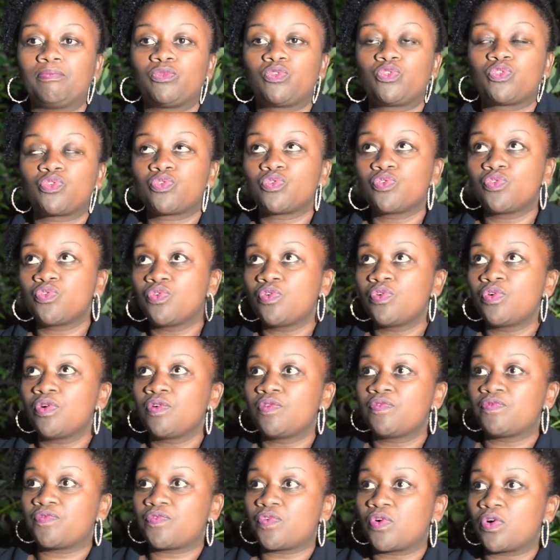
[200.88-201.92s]
True,
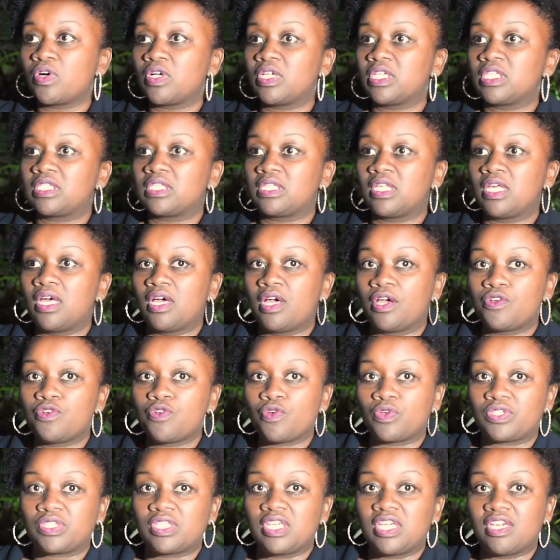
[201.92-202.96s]
false,
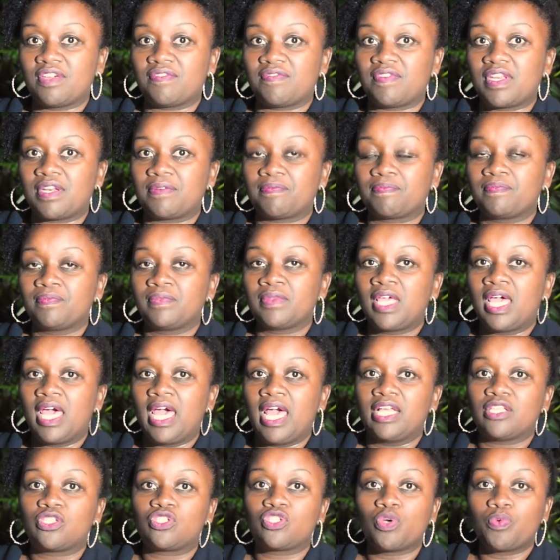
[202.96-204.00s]
not given.
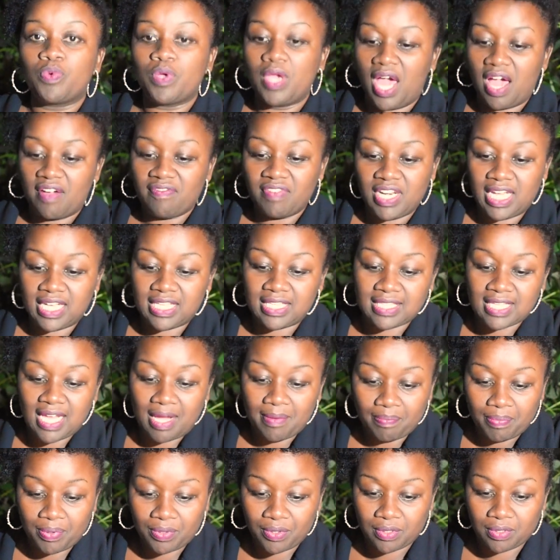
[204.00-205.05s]
And so we have an
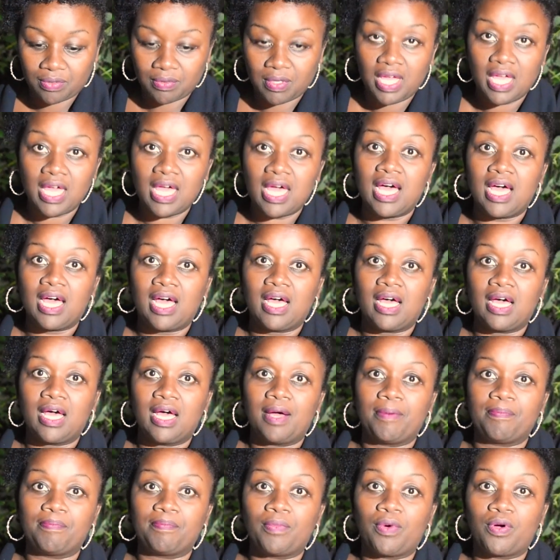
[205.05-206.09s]
example
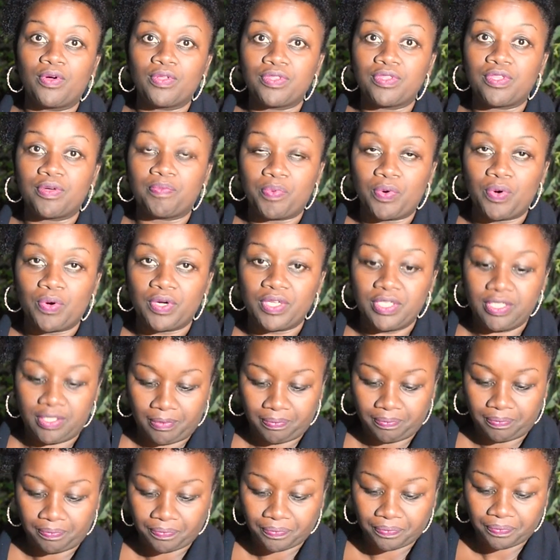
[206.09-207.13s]
on the board,
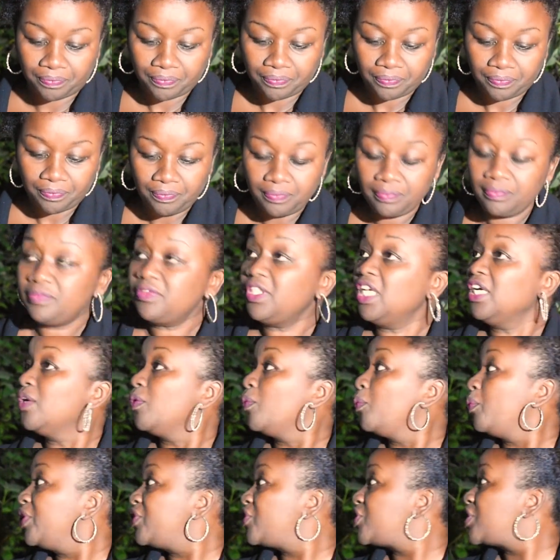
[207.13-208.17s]

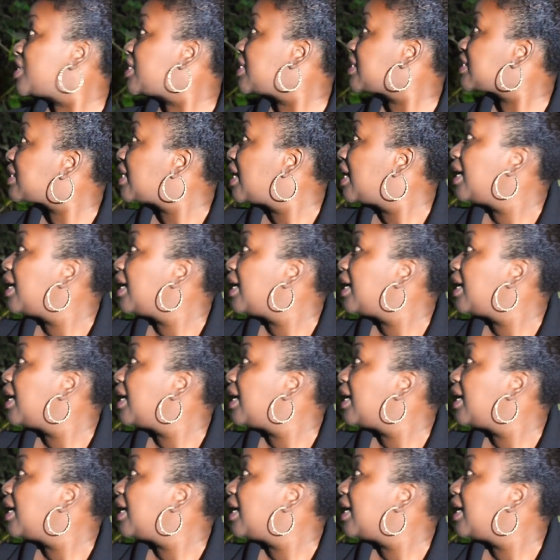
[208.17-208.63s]
which is